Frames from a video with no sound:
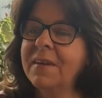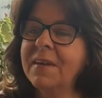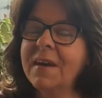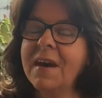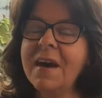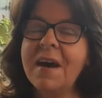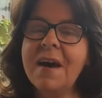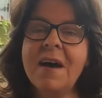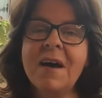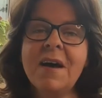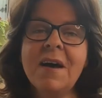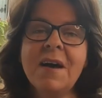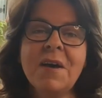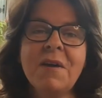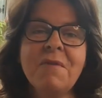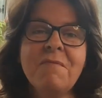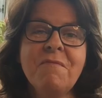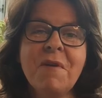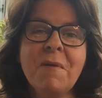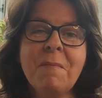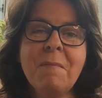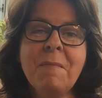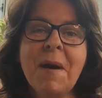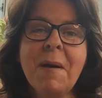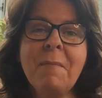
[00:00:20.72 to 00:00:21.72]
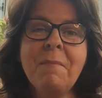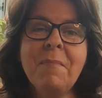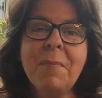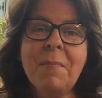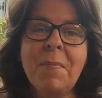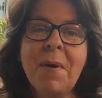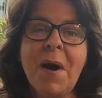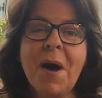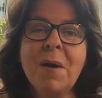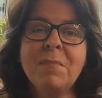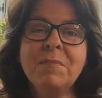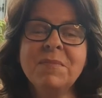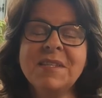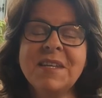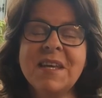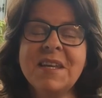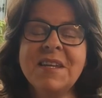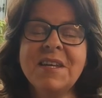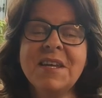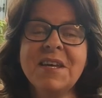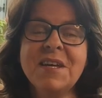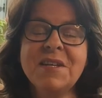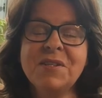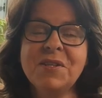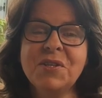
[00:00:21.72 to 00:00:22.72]
I remember Palm
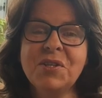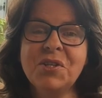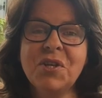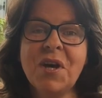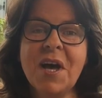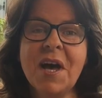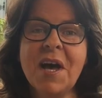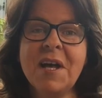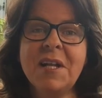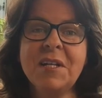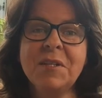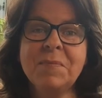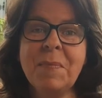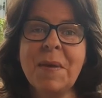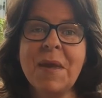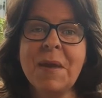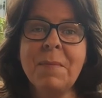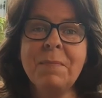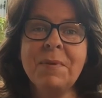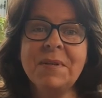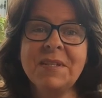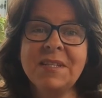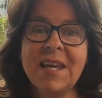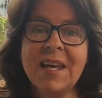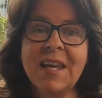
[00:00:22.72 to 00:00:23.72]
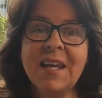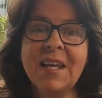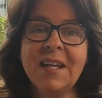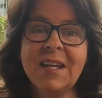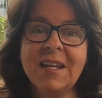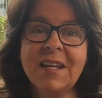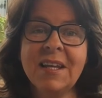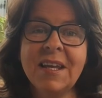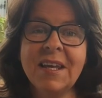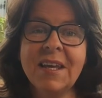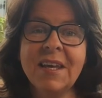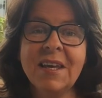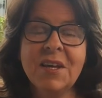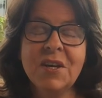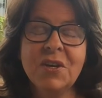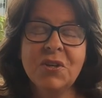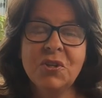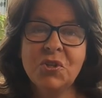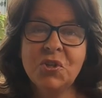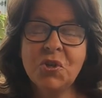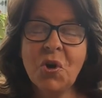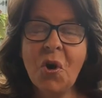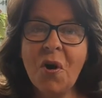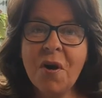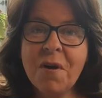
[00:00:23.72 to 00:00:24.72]
Sunday as a child being particularly
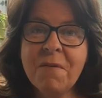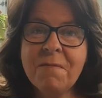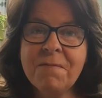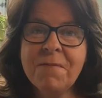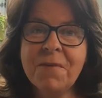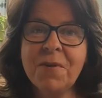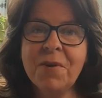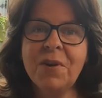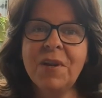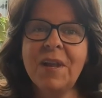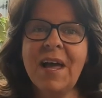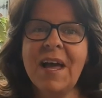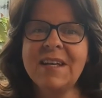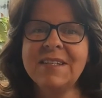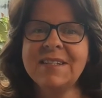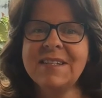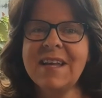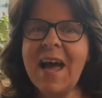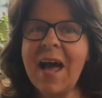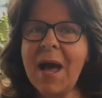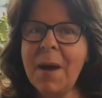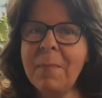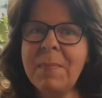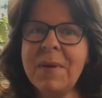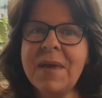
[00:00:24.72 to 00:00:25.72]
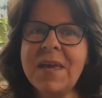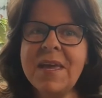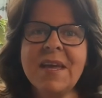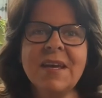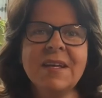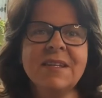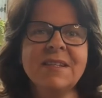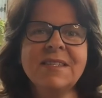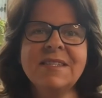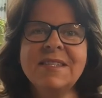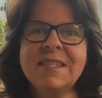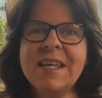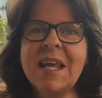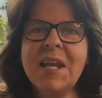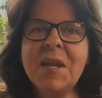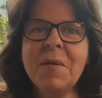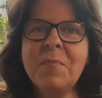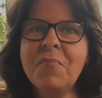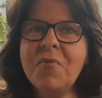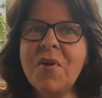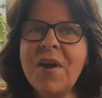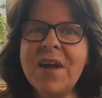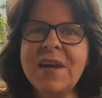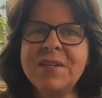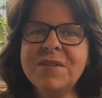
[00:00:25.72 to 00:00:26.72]
joyful and happy and
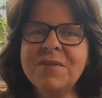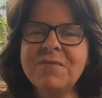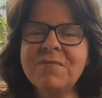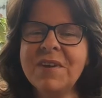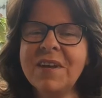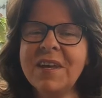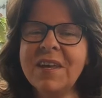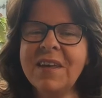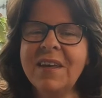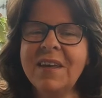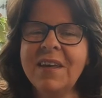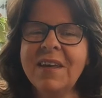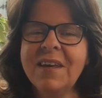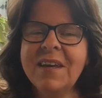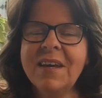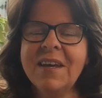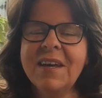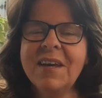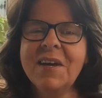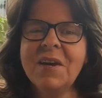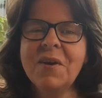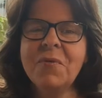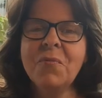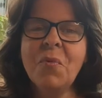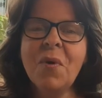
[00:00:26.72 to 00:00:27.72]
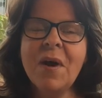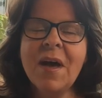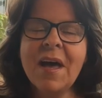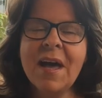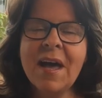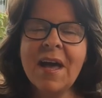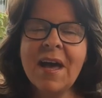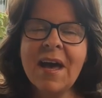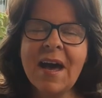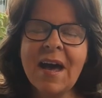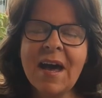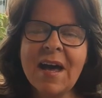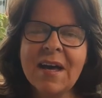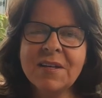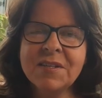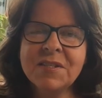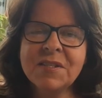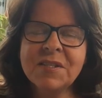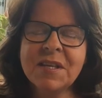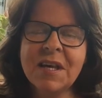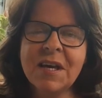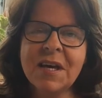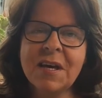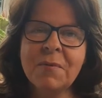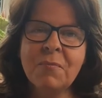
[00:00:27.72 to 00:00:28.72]
celebratory, whereas
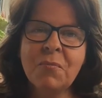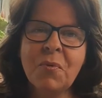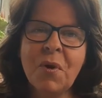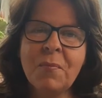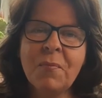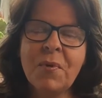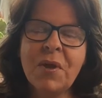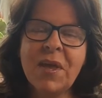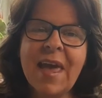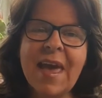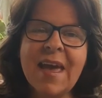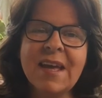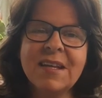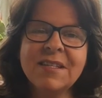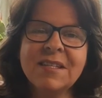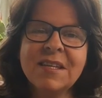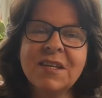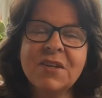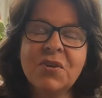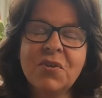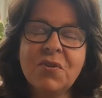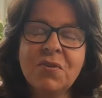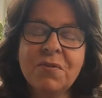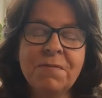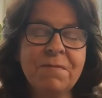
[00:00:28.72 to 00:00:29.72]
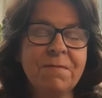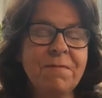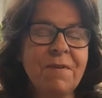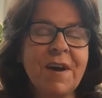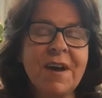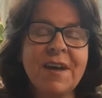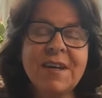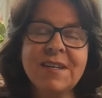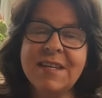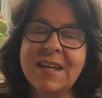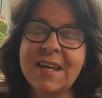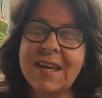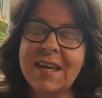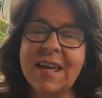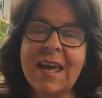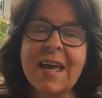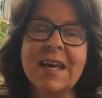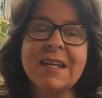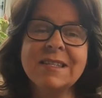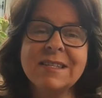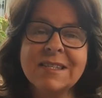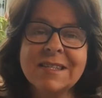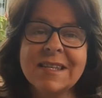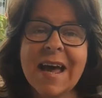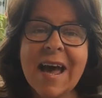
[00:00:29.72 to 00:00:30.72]
when we get to Good Friday it
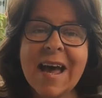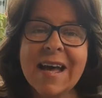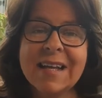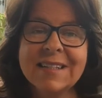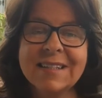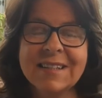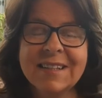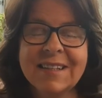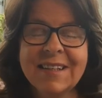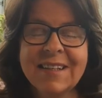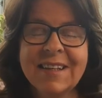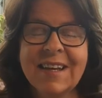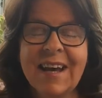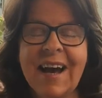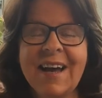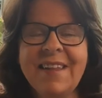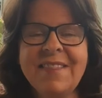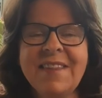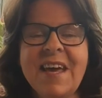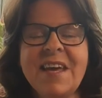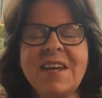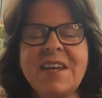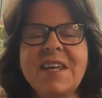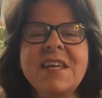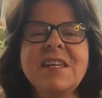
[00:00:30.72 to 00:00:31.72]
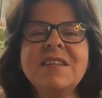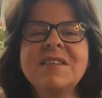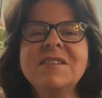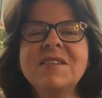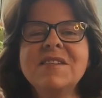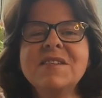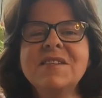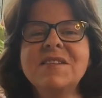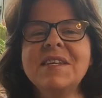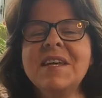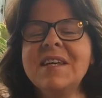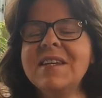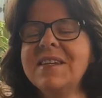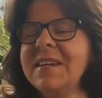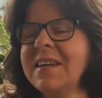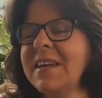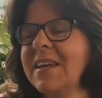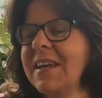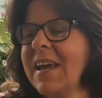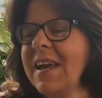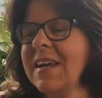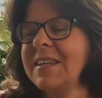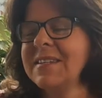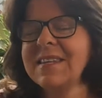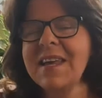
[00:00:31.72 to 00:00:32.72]
gets sad, and then Easter Sunday it
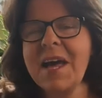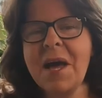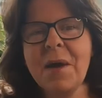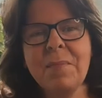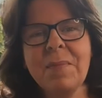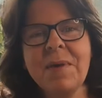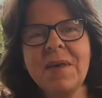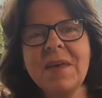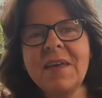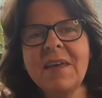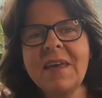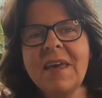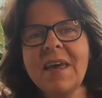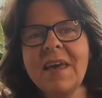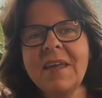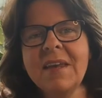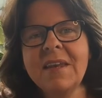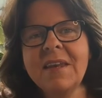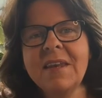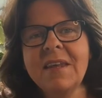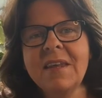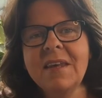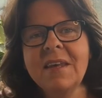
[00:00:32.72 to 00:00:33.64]
gets happy again.